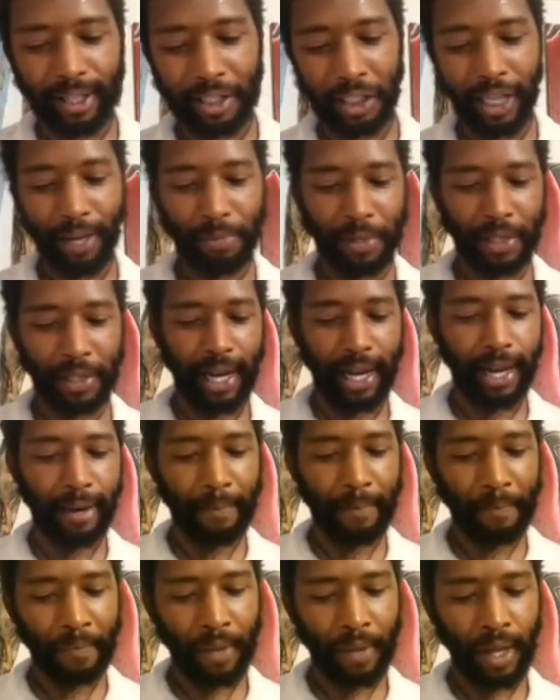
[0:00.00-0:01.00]
Chapter 9.
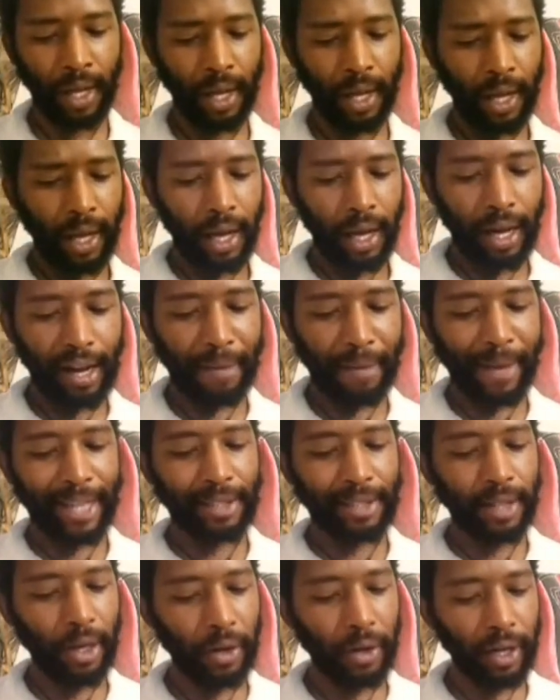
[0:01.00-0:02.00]
As
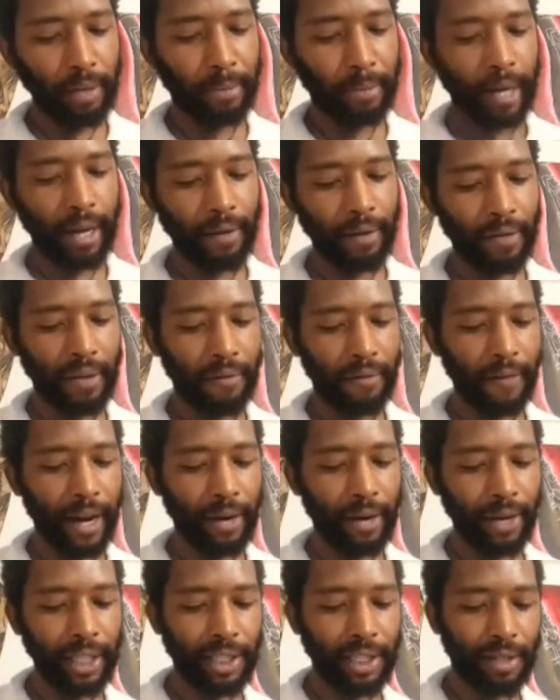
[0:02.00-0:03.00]
noted above, the
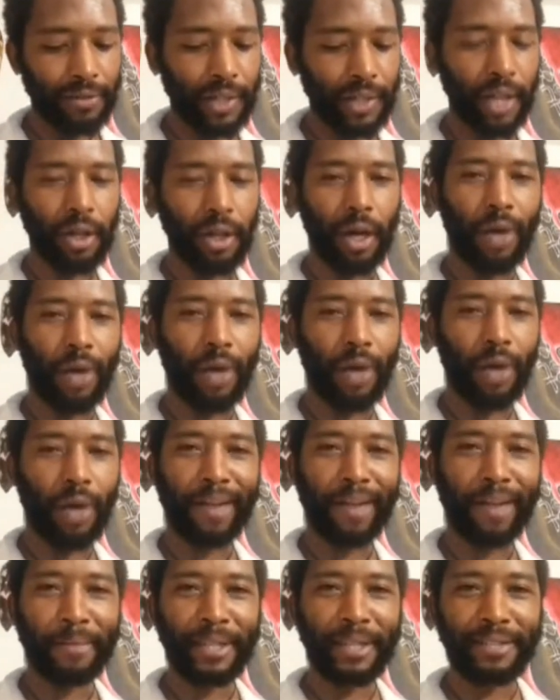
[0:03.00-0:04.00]
Federation of Southern
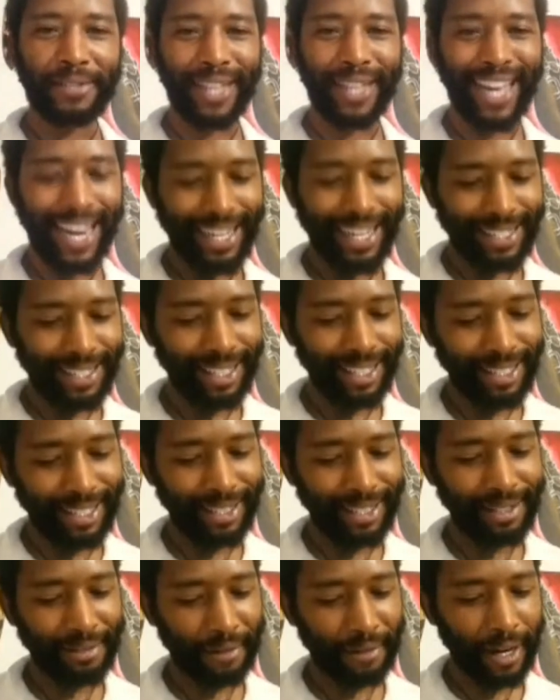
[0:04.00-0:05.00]
Cooperatives Land
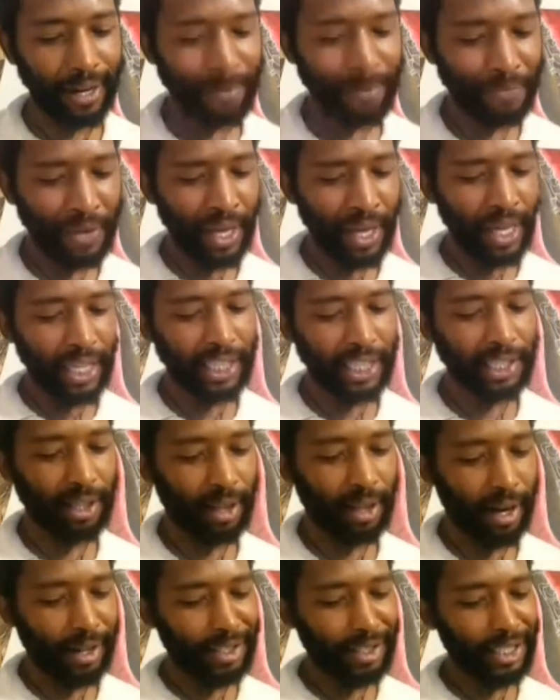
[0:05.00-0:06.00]
Assistance Fund is the
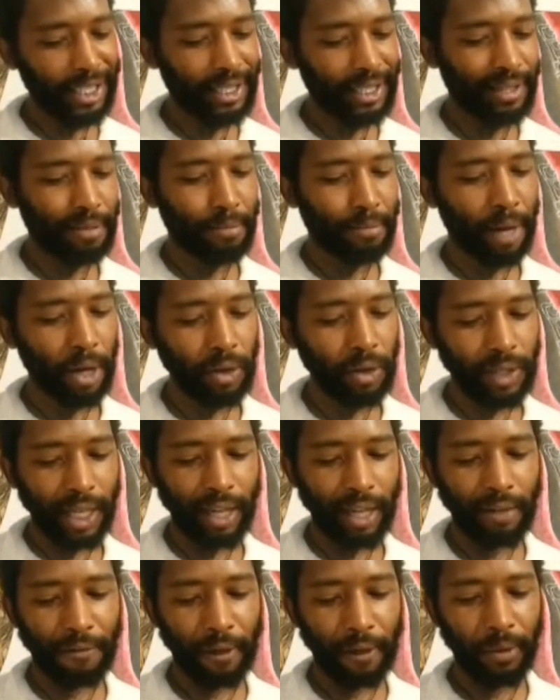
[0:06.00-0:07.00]
largest and most
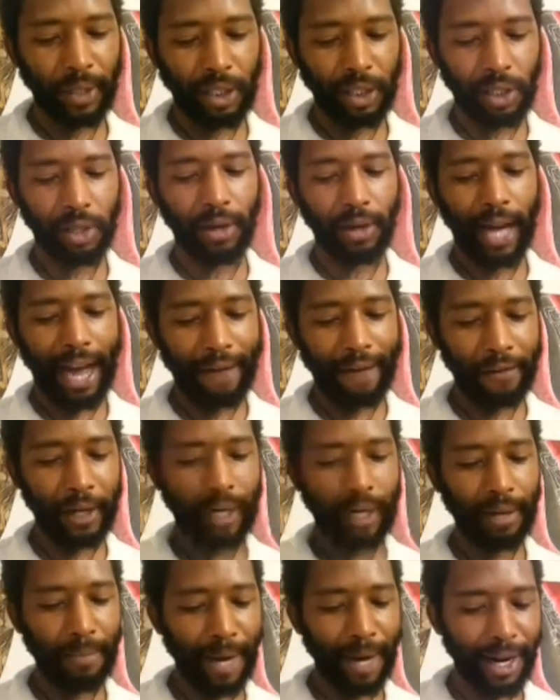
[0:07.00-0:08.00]
influential African
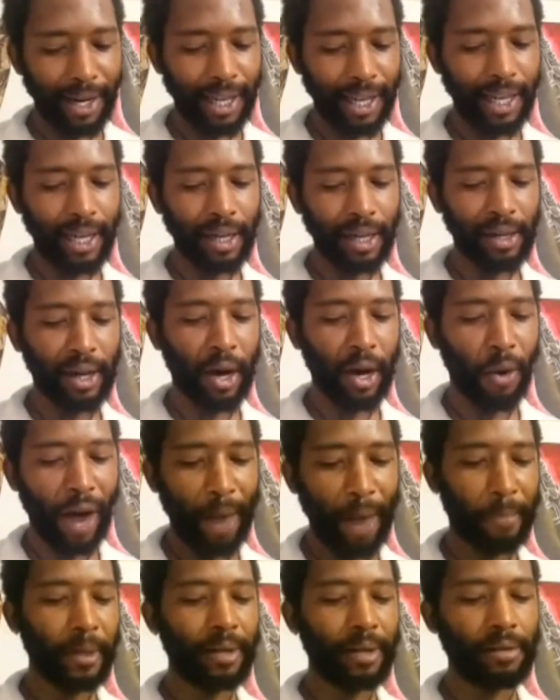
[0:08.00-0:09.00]
American
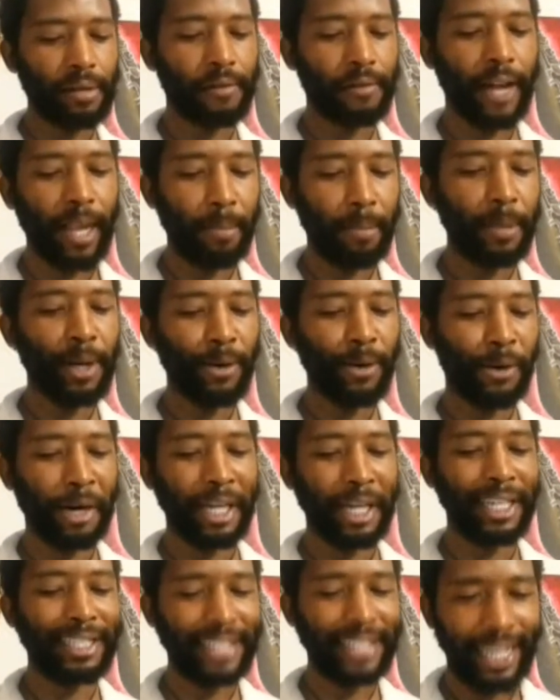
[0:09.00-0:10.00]
cooperative development
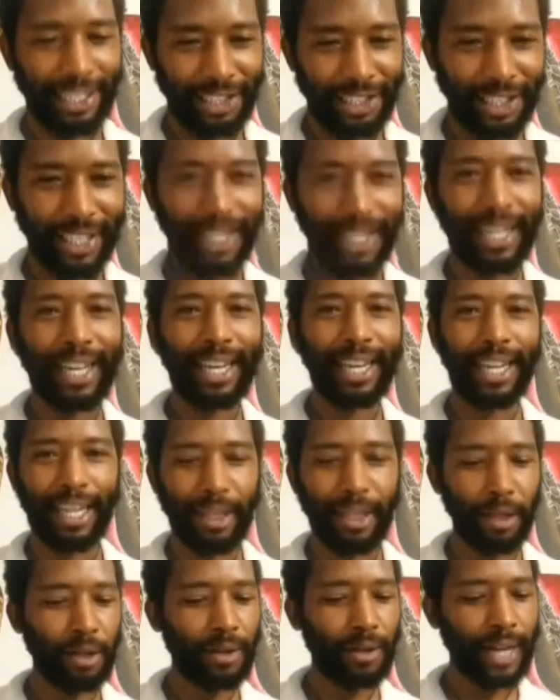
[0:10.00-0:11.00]
organization in
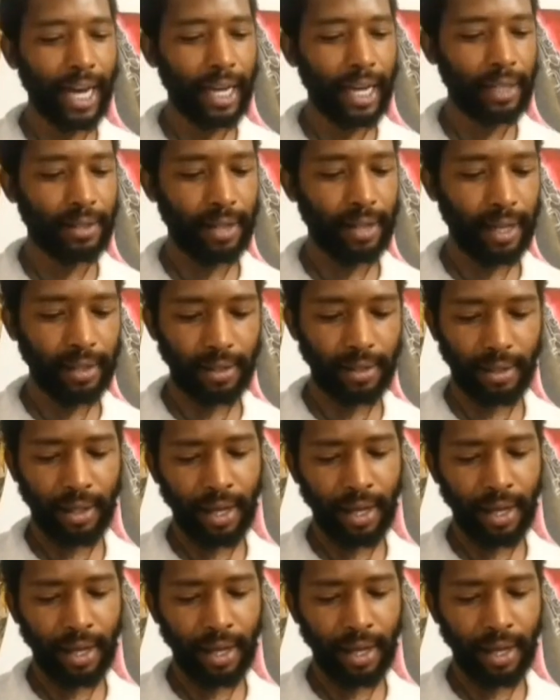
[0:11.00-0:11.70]
the United States.